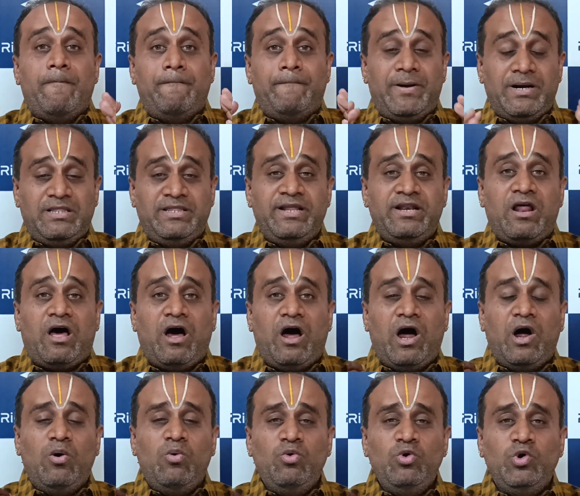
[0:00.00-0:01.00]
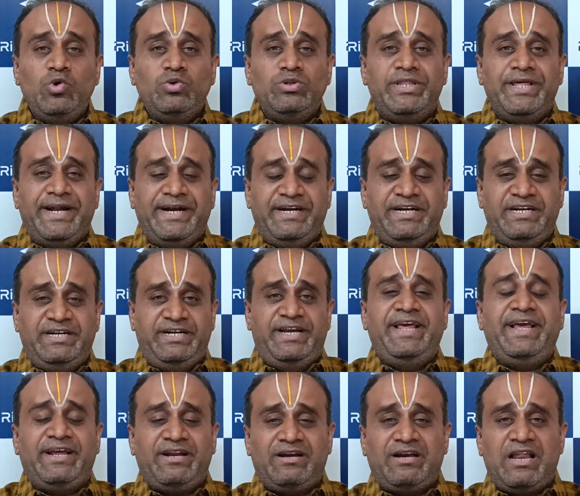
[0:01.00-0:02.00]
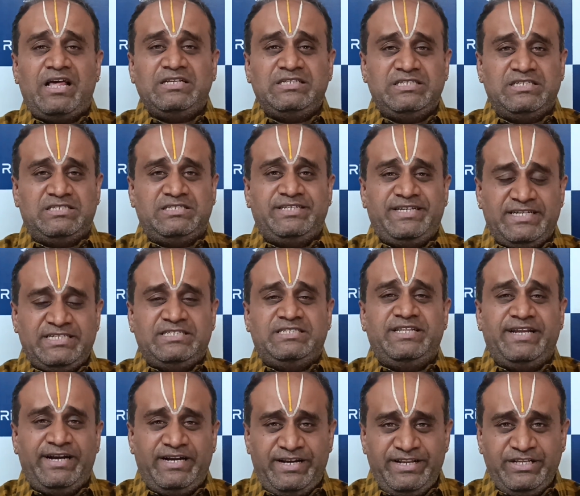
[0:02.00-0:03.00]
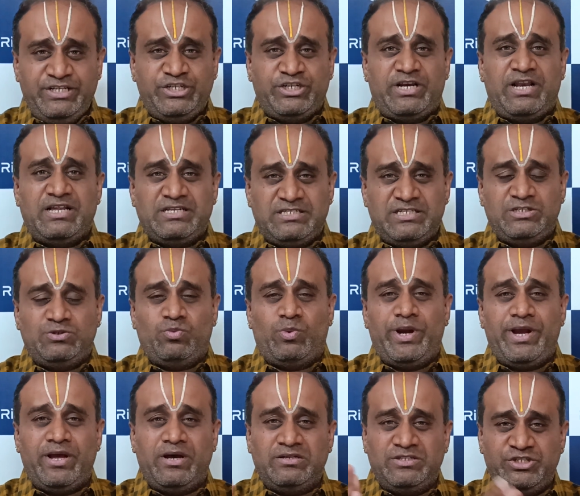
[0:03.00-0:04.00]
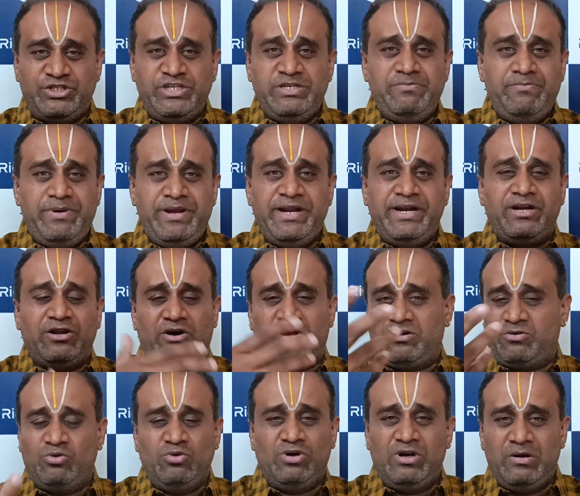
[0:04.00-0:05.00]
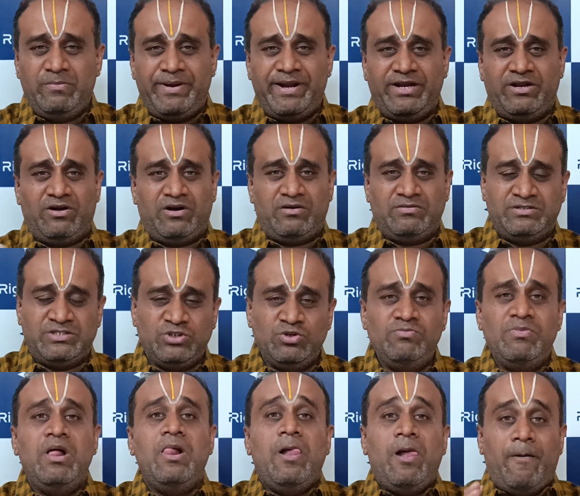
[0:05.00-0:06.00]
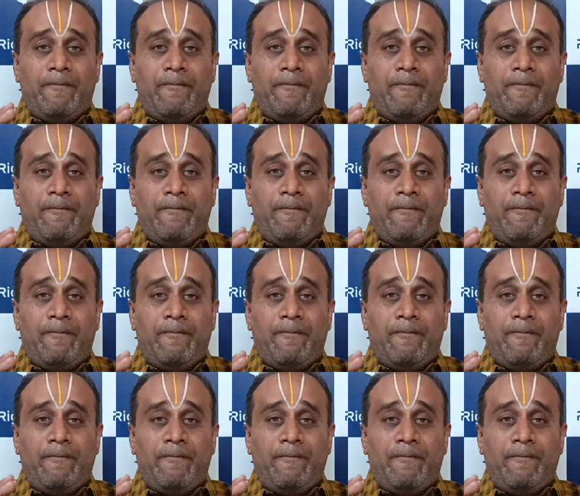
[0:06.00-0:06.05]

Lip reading: But then how do they take classes? Yes, they teach classes via Gmeet or Google Meet or Zoom.